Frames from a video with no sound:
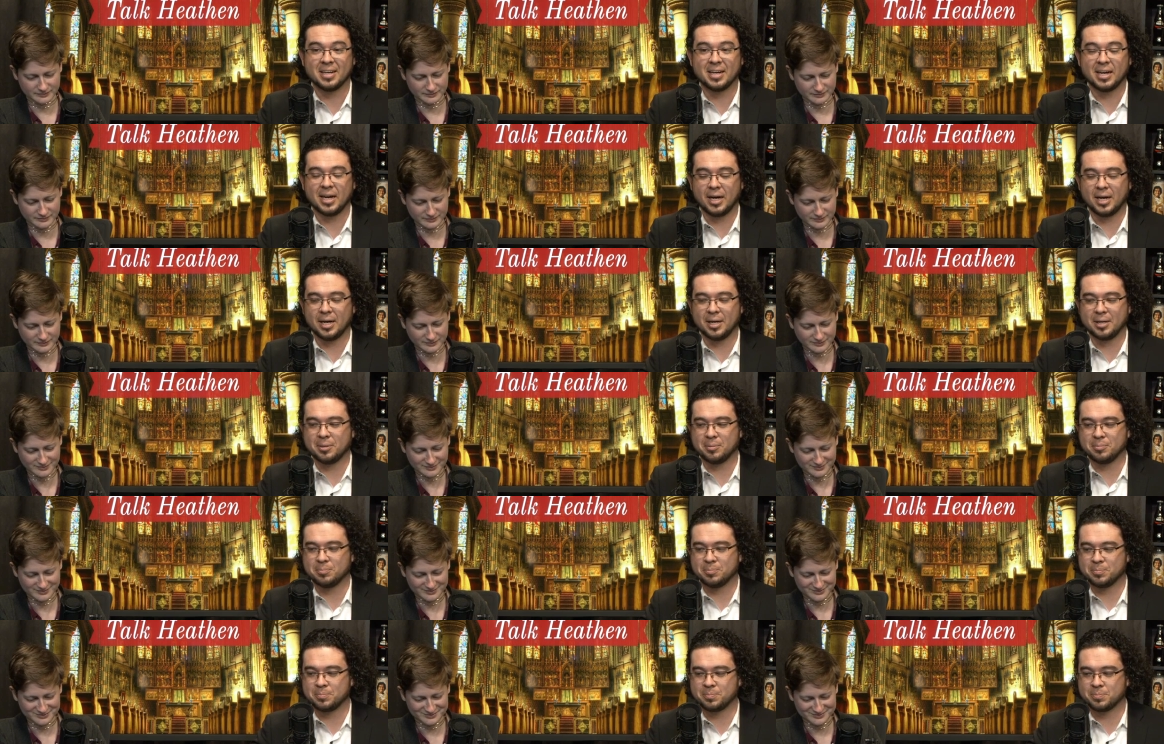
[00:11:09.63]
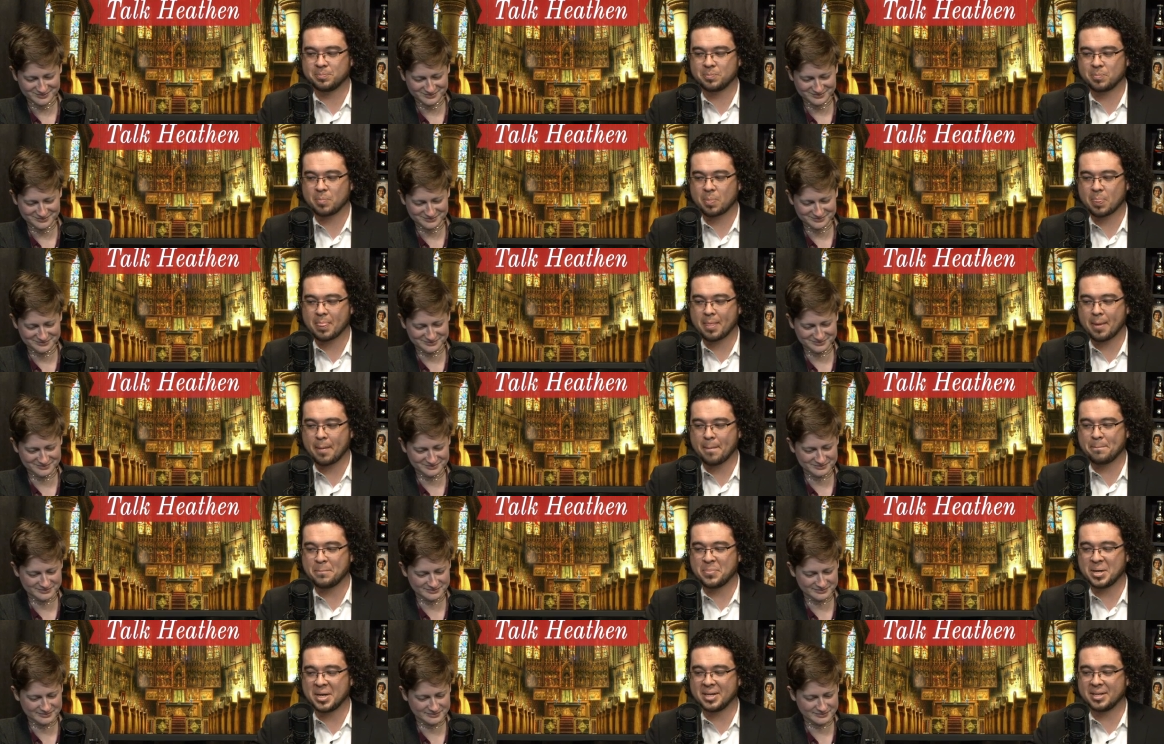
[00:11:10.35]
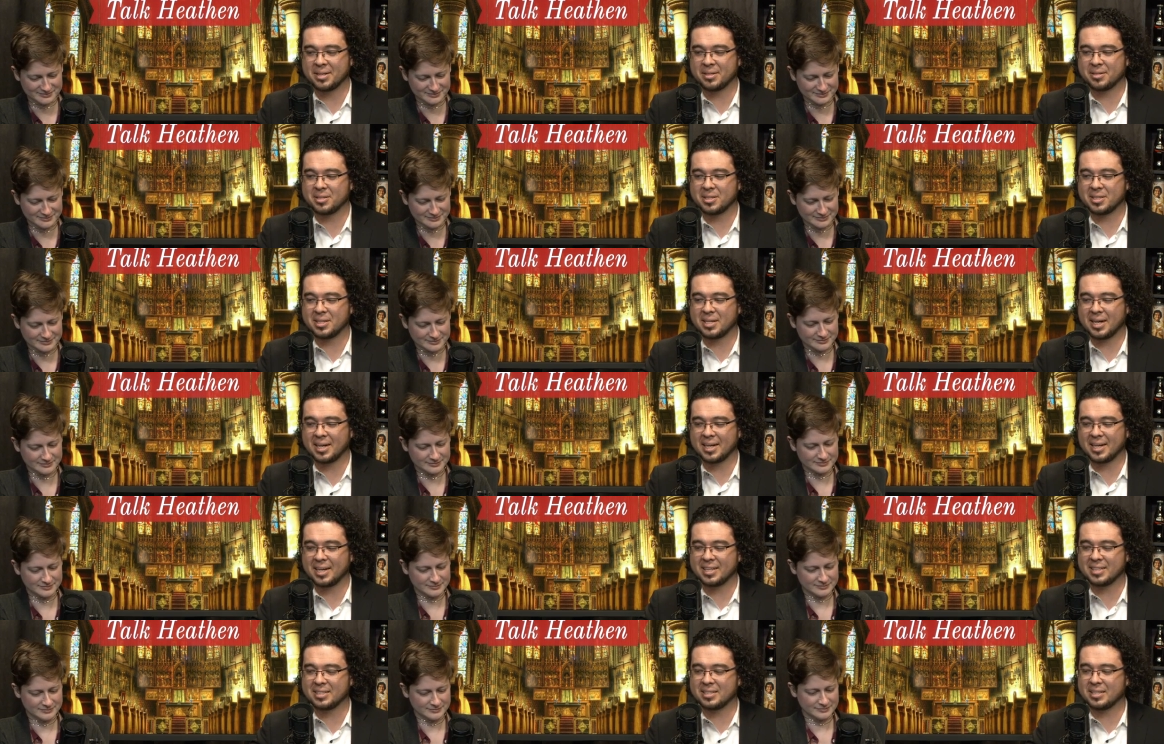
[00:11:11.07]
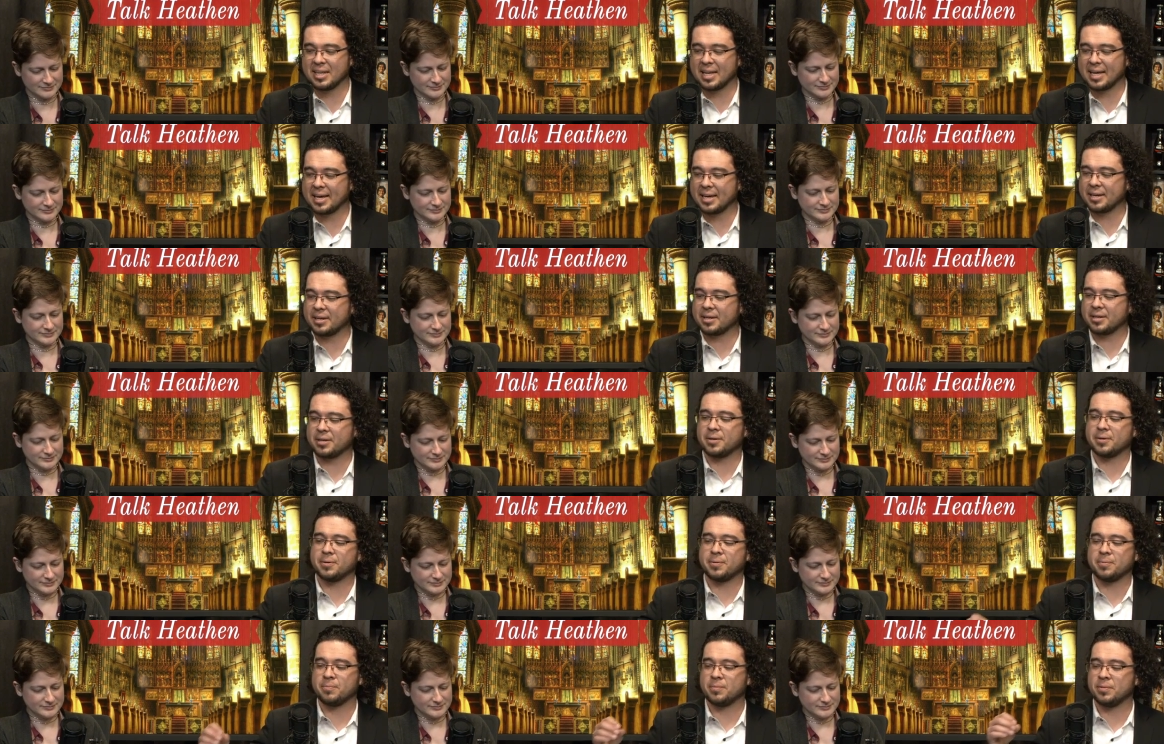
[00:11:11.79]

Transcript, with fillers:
Speaker 1: Um, yeah. But I, I like.